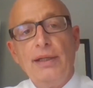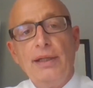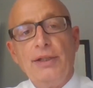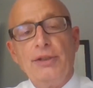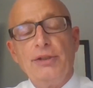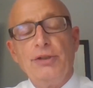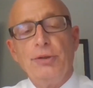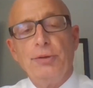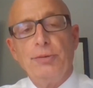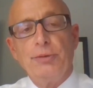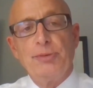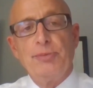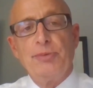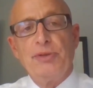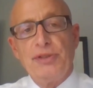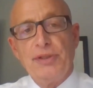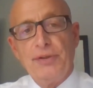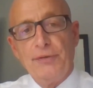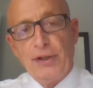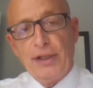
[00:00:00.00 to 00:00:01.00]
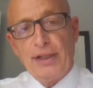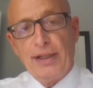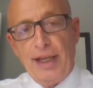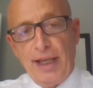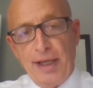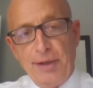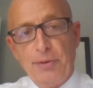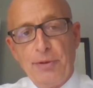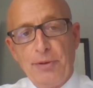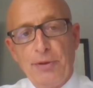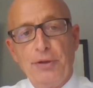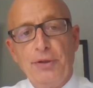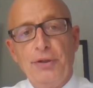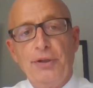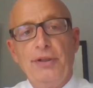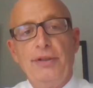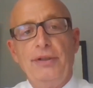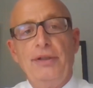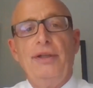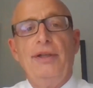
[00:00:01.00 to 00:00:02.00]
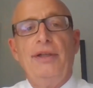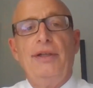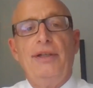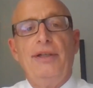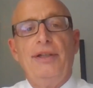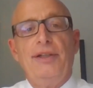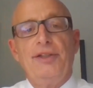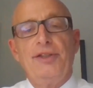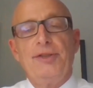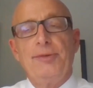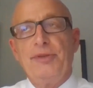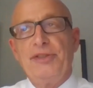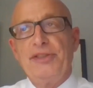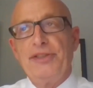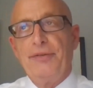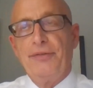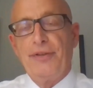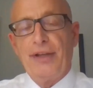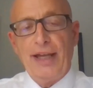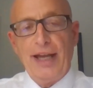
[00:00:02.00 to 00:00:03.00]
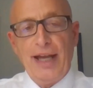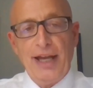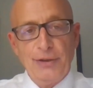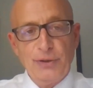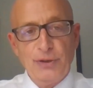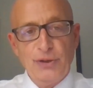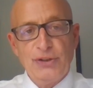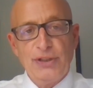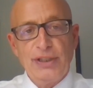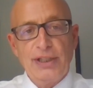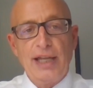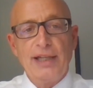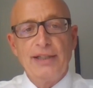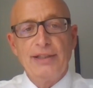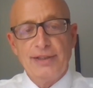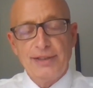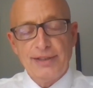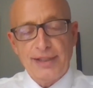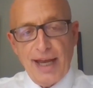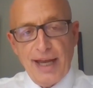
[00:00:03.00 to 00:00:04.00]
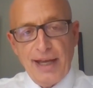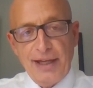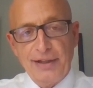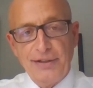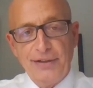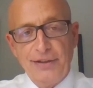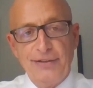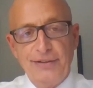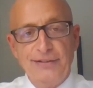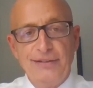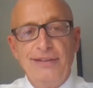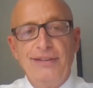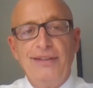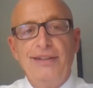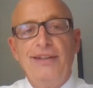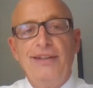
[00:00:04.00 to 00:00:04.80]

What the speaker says: into a specific neighborhood, specific house style,